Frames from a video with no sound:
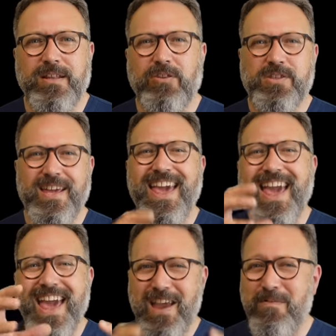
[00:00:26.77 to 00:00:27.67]
There's lots of
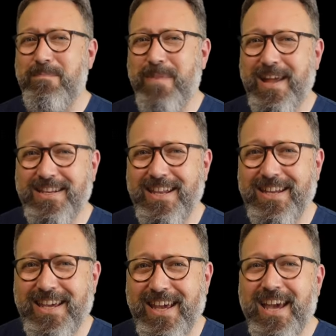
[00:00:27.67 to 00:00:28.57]
hair embedded
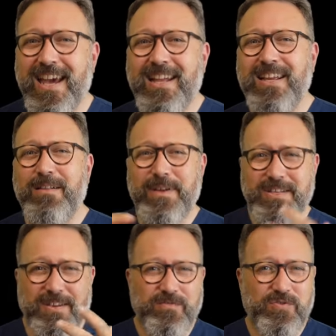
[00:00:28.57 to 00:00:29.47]
in here, little
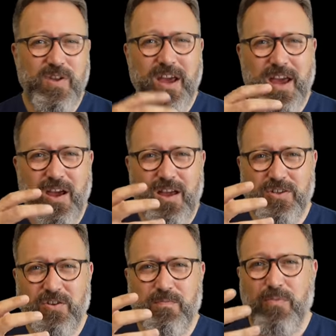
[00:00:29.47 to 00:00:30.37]
bits of
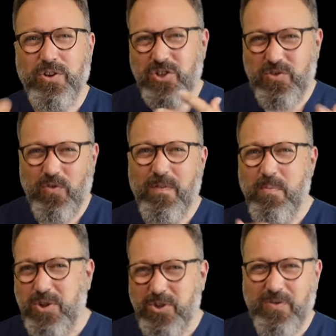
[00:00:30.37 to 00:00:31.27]
sort of over
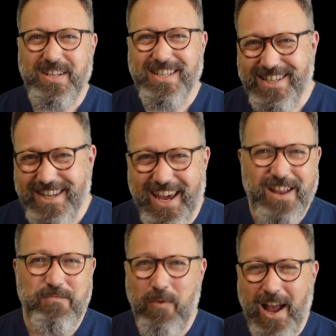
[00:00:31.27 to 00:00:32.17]
moisturized
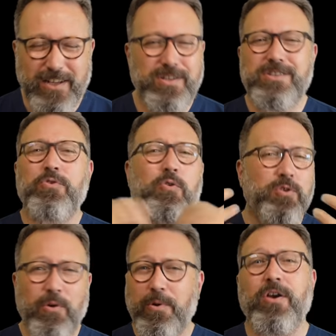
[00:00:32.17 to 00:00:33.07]
skin, wax, it's all
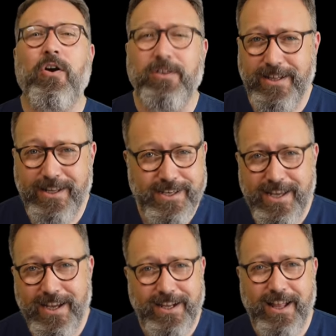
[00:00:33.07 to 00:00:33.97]
going on in this
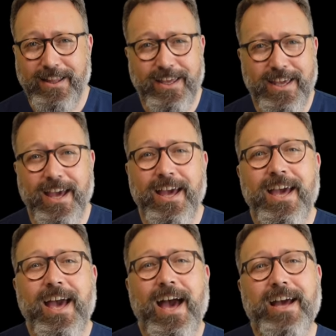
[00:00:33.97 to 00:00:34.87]
ear canal here.
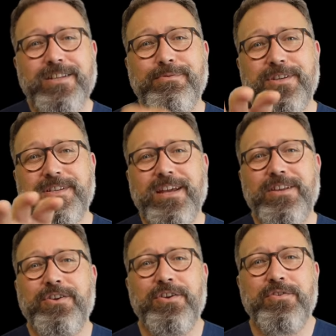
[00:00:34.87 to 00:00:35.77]
So we're just
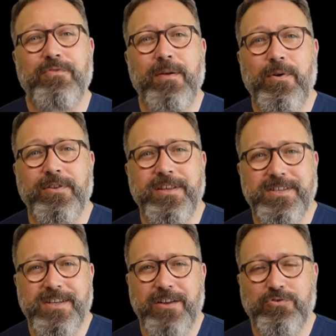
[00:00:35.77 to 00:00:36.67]
getting a good grip on
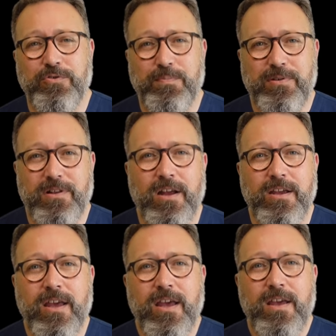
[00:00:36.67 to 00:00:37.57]
this central
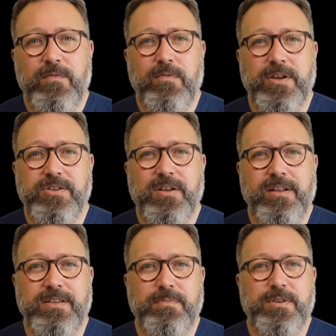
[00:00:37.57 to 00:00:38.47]
plug. We managed to
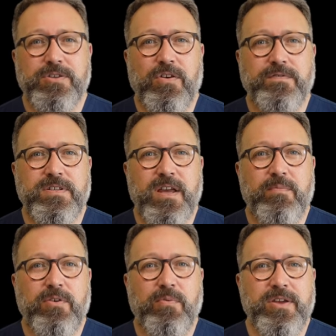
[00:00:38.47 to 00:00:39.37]
clear some of the softer
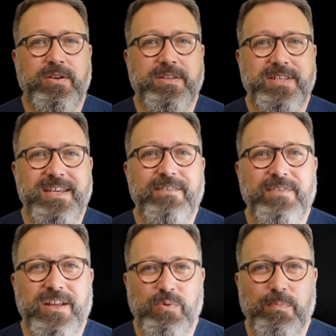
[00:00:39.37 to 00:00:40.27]
debris away. You can see
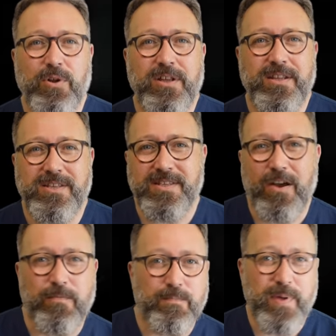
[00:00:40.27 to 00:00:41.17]
even as we're pulling this
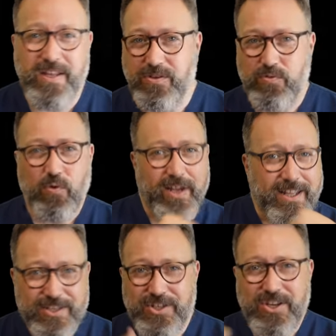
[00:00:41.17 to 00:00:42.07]
down, bits are all
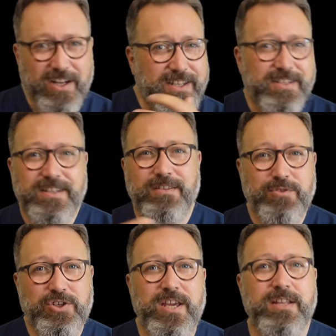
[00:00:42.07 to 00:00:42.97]
getting sucked into the
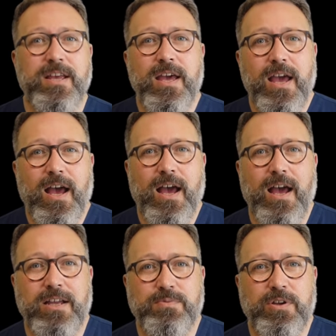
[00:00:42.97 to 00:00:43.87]
machine
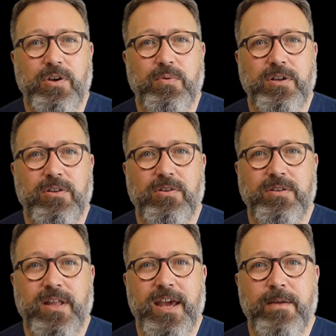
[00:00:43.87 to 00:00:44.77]
as we're going
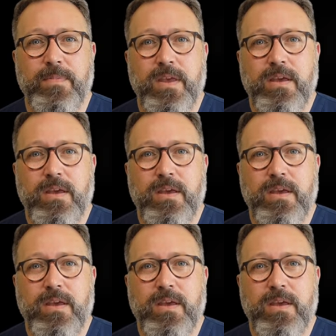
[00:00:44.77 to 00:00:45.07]
along there.